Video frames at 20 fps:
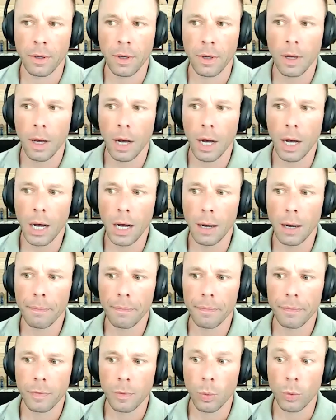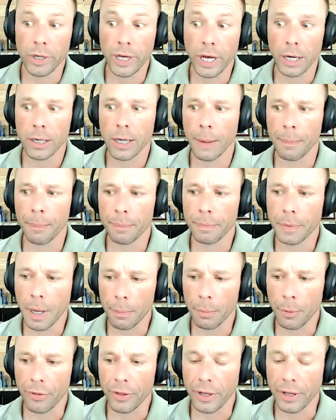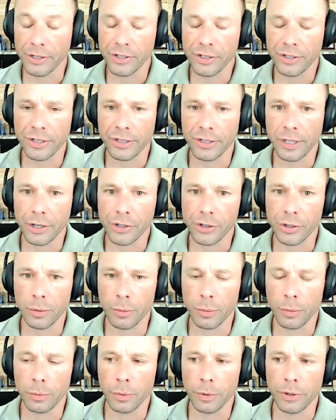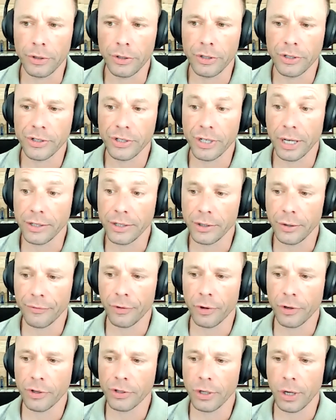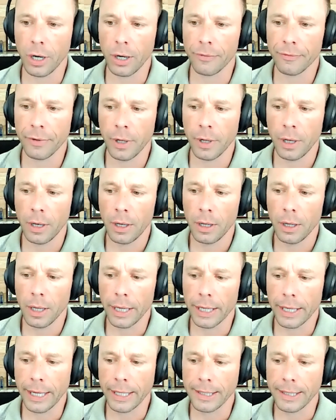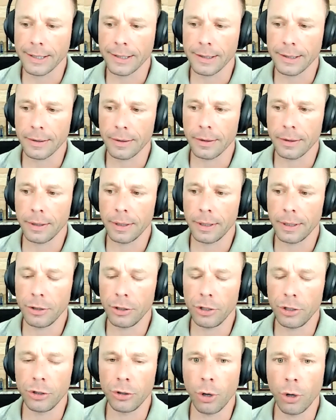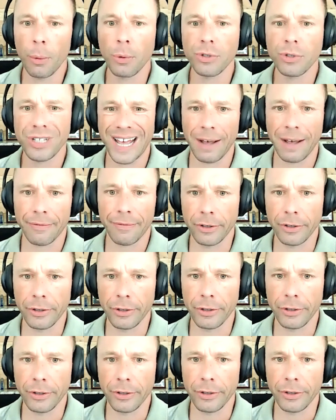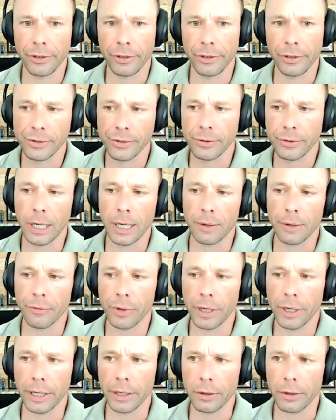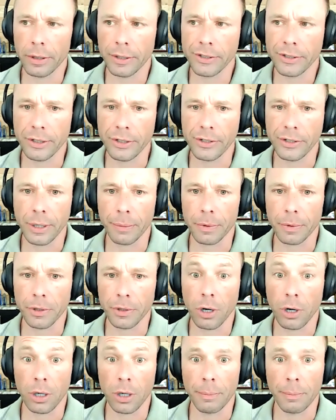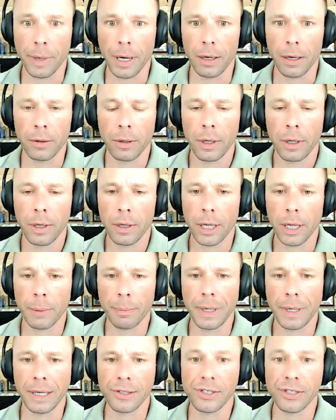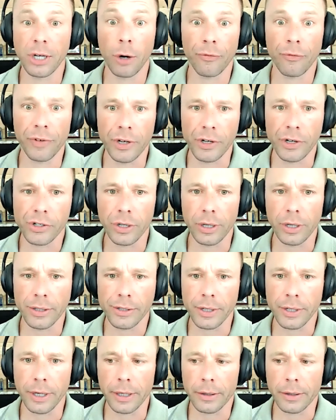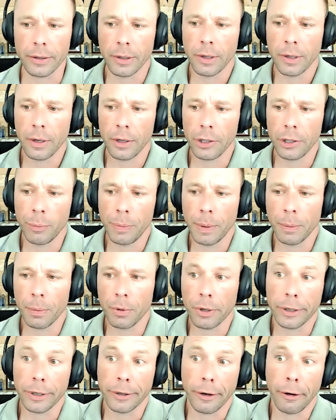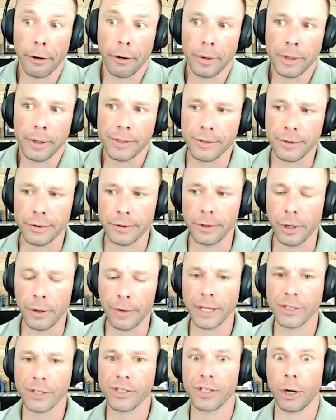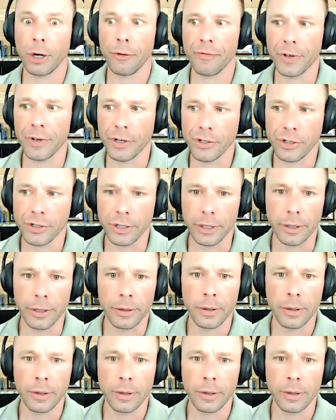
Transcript: A couple things just to touch on what you just said. So first off, like you almost have to do it. I was just reading or listening to something talking about like being selfish, and it's like people are like, oh, it's that's selfish to